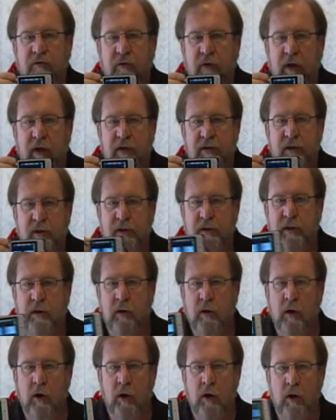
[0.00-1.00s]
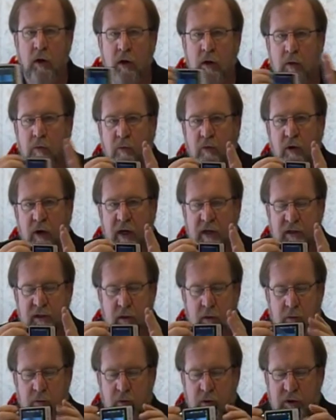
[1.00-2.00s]
of traces
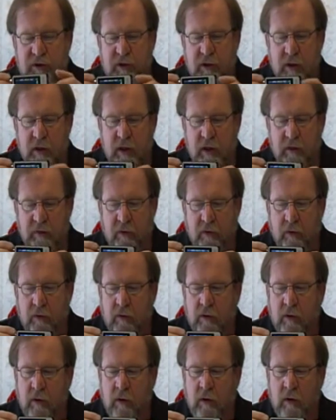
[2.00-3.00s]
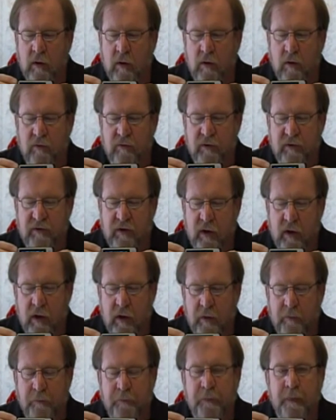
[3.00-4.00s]
compressed, pushed together over
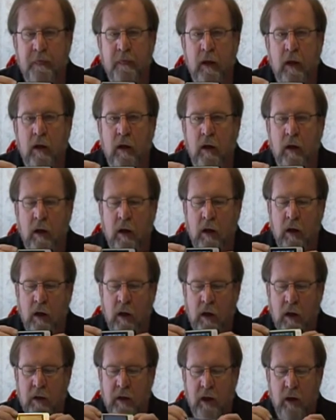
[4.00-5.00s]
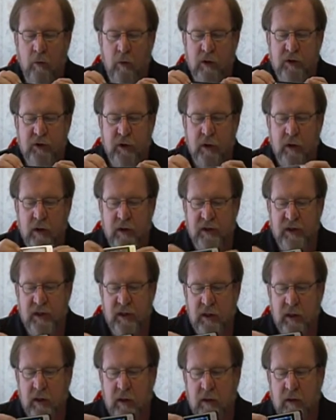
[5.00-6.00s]
time. Now what you're going to
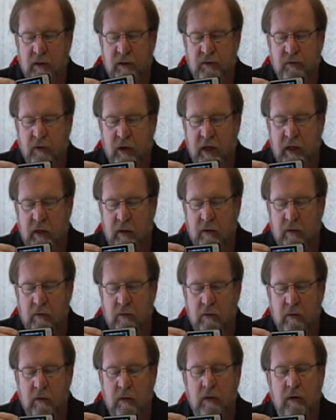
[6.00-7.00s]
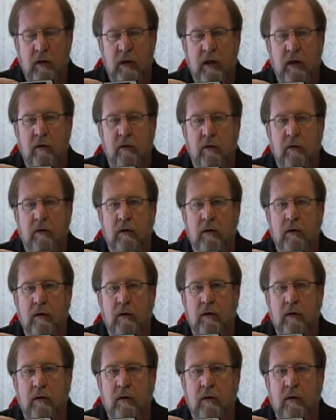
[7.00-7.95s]
see is right here